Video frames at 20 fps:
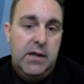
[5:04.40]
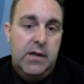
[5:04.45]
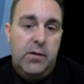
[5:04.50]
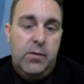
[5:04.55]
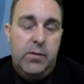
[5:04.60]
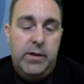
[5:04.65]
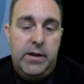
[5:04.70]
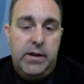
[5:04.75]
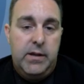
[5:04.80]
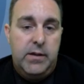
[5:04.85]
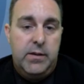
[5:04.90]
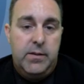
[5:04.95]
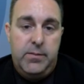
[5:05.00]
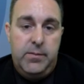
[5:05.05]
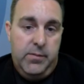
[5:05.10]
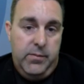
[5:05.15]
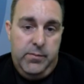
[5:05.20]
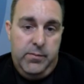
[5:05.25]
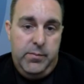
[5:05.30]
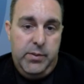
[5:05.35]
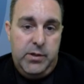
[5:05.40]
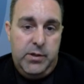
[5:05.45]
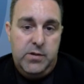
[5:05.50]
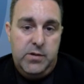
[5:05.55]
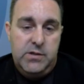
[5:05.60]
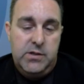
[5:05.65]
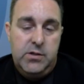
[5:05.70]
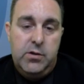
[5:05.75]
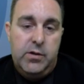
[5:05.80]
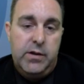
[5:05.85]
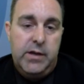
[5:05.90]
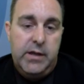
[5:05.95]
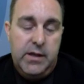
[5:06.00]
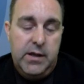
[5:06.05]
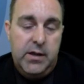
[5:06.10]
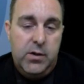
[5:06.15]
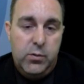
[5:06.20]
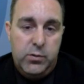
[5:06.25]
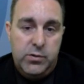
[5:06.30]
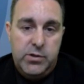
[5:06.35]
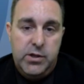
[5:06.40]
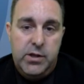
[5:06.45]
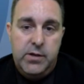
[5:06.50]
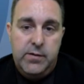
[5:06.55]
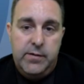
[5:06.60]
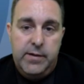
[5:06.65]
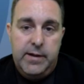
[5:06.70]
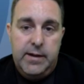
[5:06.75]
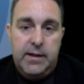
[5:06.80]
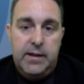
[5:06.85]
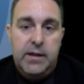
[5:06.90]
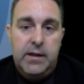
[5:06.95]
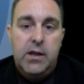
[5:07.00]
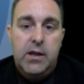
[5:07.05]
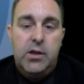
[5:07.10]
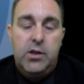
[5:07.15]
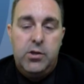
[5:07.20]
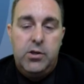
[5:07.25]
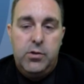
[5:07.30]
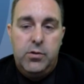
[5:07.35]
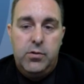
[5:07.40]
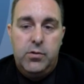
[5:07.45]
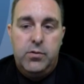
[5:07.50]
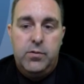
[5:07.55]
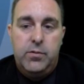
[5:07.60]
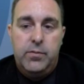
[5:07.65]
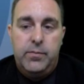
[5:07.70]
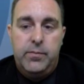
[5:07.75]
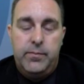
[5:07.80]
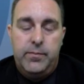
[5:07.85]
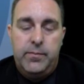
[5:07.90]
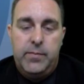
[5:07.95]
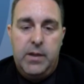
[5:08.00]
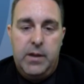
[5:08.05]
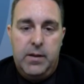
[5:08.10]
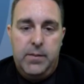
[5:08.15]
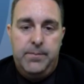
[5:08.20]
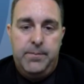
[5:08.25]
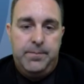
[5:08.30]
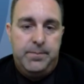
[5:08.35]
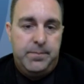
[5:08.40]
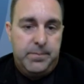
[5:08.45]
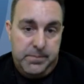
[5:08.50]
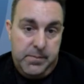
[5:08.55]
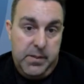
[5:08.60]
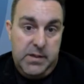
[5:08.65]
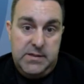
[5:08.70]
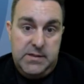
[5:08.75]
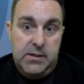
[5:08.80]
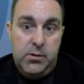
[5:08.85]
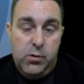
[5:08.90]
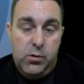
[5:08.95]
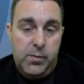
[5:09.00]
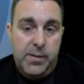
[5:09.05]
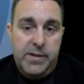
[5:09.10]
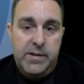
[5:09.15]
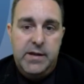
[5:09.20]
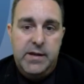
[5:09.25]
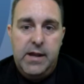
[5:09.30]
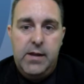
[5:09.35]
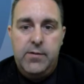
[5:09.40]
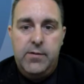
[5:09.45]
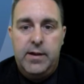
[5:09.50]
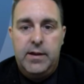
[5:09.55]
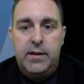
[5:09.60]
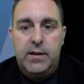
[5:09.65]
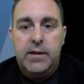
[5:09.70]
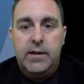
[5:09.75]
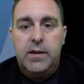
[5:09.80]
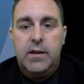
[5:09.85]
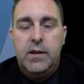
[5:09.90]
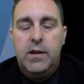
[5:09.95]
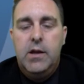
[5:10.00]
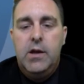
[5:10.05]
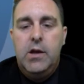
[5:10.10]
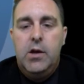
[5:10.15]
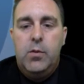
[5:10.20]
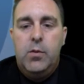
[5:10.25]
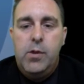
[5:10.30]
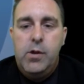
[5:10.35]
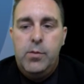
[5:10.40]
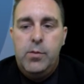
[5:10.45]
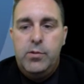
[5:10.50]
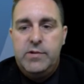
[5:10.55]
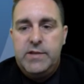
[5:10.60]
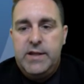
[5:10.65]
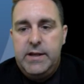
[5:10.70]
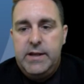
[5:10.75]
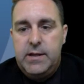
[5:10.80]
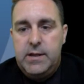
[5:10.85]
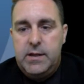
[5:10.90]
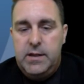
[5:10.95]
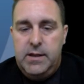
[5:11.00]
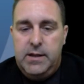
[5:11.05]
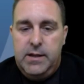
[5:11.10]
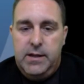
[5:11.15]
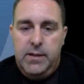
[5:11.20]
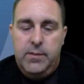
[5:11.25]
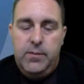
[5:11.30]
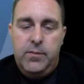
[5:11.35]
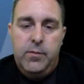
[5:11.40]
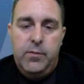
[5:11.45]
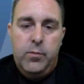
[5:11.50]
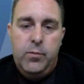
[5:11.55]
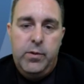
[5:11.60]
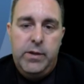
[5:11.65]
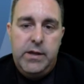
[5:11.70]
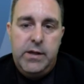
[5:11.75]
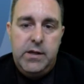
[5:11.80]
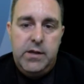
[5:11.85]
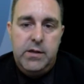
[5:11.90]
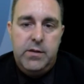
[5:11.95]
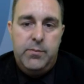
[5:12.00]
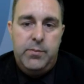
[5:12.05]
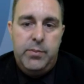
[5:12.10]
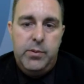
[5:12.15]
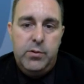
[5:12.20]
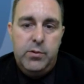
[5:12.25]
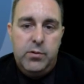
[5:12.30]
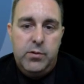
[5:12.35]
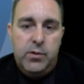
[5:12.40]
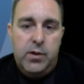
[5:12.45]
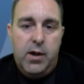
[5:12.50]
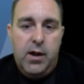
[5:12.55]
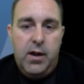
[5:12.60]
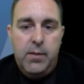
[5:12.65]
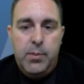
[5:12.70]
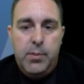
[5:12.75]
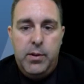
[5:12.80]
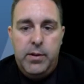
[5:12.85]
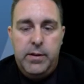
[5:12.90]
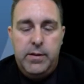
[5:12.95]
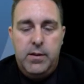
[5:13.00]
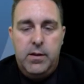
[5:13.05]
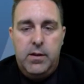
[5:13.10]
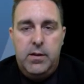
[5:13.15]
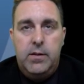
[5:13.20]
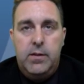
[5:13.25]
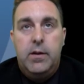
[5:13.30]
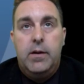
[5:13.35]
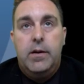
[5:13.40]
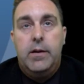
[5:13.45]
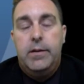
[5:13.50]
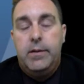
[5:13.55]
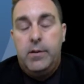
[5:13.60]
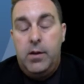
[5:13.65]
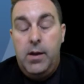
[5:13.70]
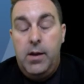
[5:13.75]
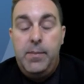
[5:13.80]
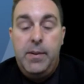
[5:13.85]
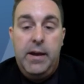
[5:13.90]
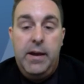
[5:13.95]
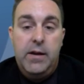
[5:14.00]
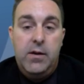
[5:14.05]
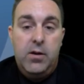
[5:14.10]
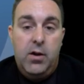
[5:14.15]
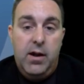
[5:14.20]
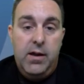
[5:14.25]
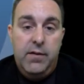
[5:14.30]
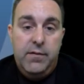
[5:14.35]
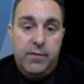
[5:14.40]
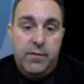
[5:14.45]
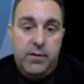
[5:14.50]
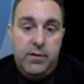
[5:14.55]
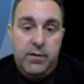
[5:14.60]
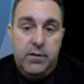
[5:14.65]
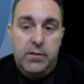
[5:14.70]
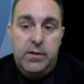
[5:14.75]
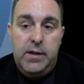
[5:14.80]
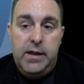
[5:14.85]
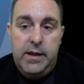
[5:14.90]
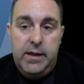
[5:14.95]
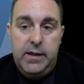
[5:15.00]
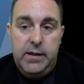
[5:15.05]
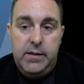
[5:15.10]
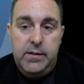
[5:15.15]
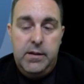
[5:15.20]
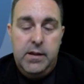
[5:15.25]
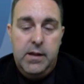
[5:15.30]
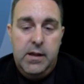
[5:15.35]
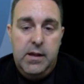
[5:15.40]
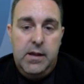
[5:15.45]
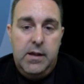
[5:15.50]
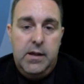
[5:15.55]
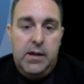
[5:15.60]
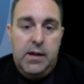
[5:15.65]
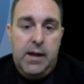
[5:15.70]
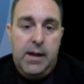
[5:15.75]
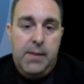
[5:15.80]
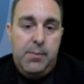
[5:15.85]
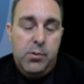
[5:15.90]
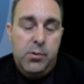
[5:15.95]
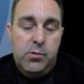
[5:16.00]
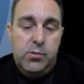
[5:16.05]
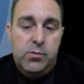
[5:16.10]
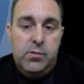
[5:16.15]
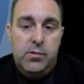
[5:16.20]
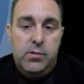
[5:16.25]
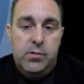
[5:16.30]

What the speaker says: where because you're not in an alternate reality, you're basically augmenting our reality. Wearable tech, we build iPad, iPhone and Apple